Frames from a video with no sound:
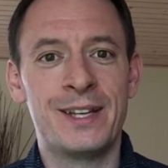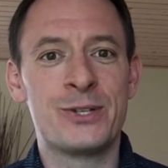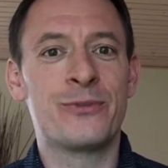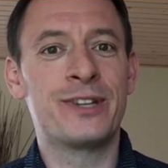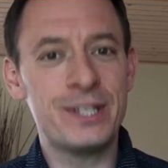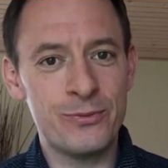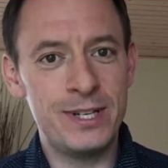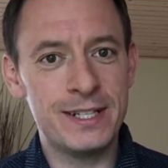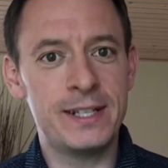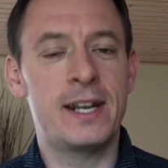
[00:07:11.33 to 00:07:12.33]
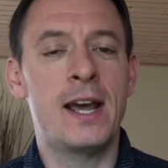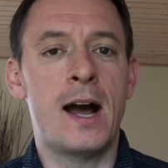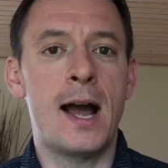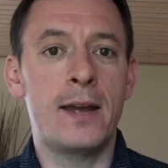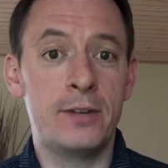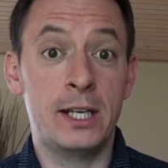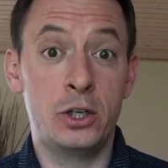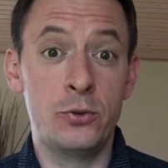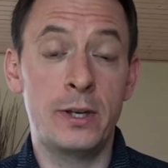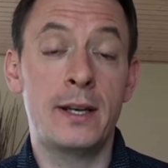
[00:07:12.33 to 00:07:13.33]
So for this reason, I have
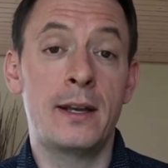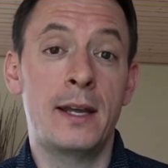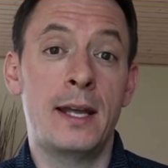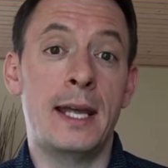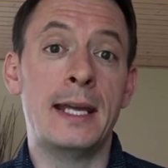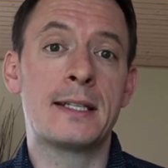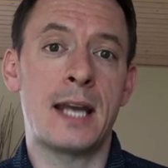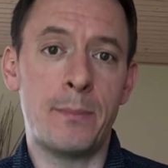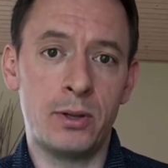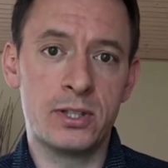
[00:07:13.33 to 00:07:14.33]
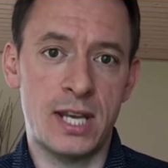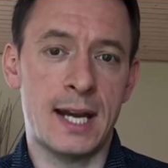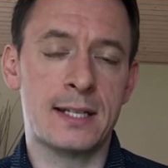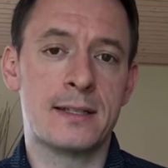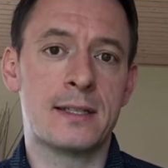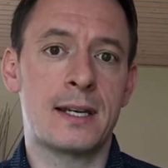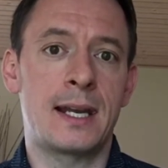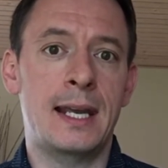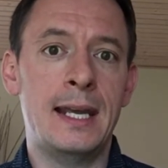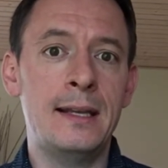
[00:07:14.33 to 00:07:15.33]
included example texts
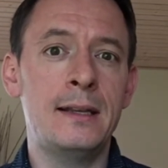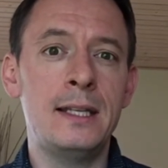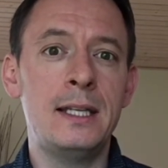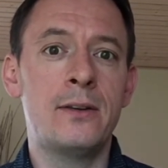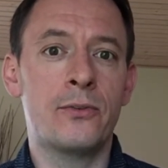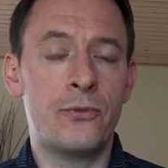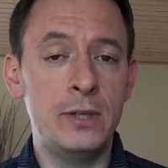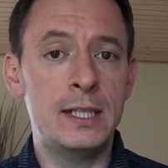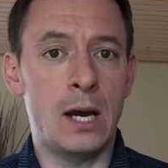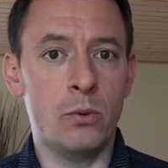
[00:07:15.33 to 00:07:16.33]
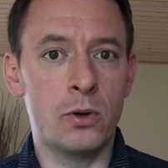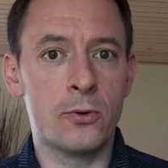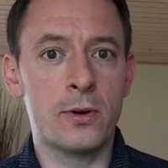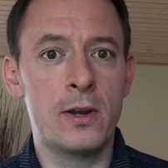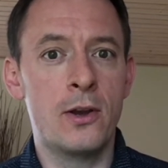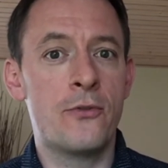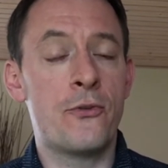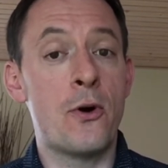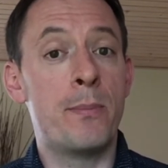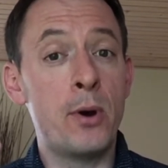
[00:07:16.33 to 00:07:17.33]
in the free download
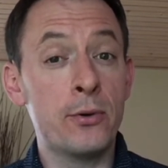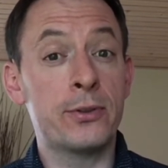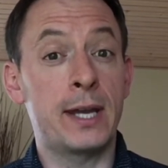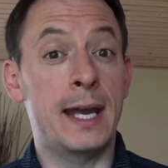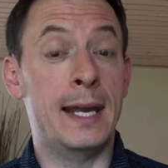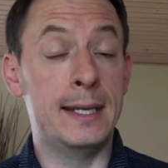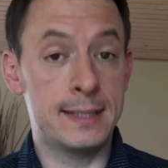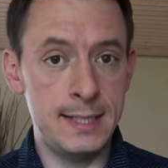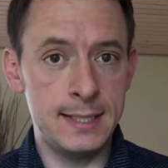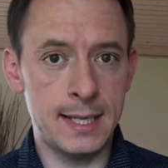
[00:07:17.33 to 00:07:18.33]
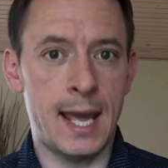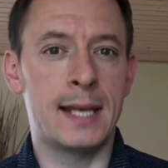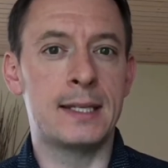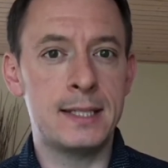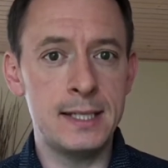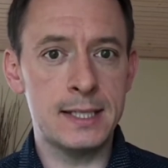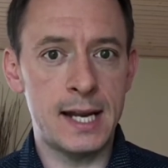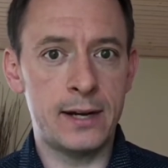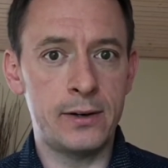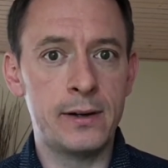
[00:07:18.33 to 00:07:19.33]
for both a cease and desist
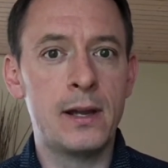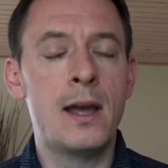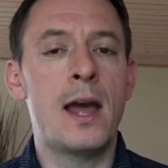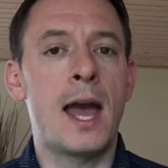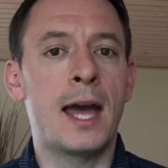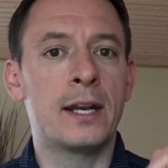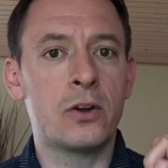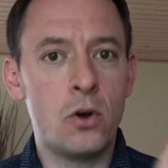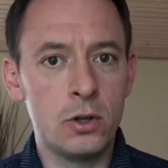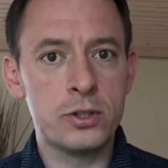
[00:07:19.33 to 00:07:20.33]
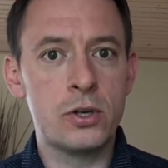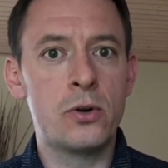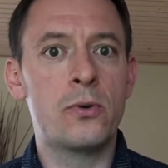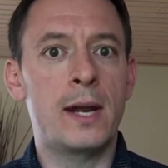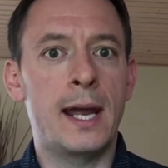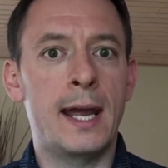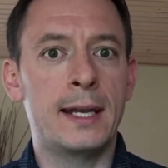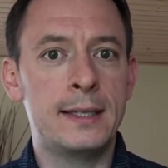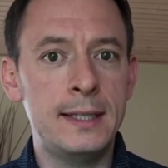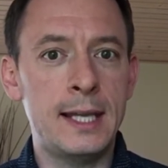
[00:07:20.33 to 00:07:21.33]
letter and also a
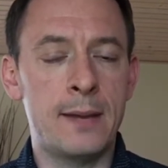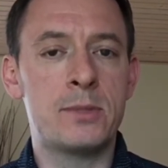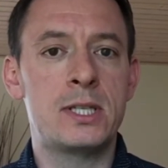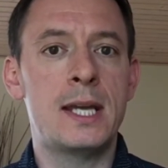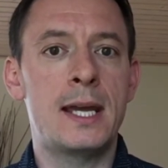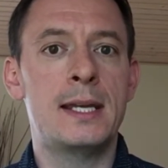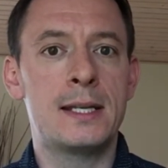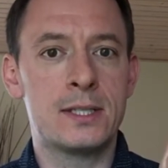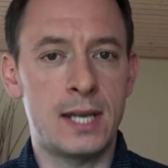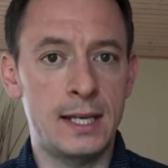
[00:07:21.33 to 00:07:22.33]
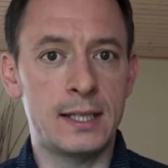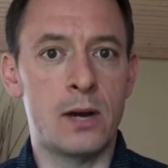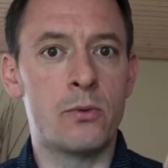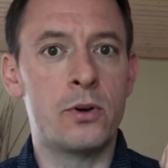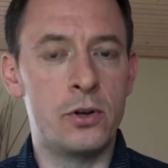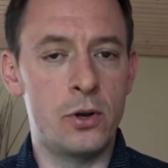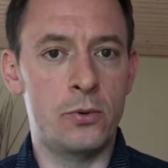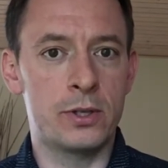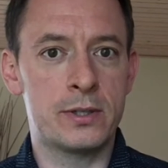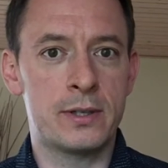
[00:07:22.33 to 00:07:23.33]
DMCA takedown
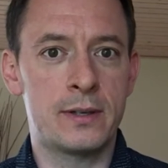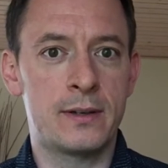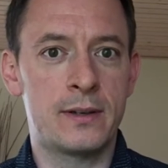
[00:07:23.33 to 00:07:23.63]
notice.